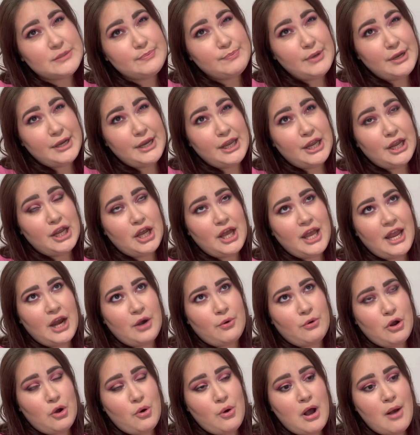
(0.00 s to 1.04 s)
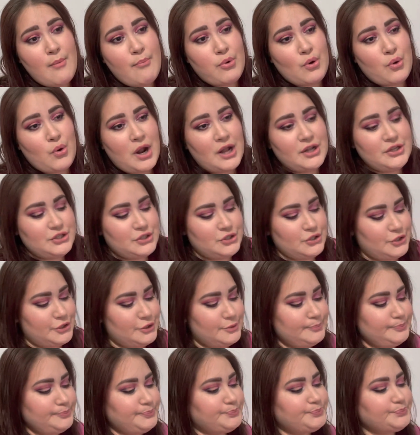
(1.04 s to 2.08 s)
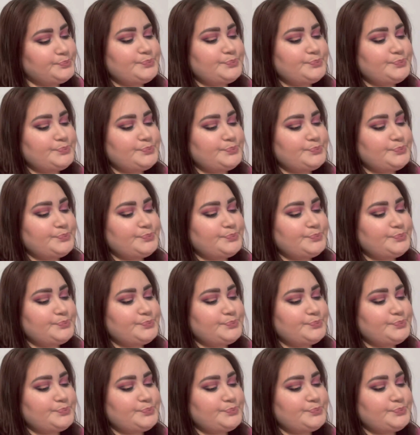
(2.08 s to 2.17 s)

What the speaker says: Spinning Arrow Bronzer.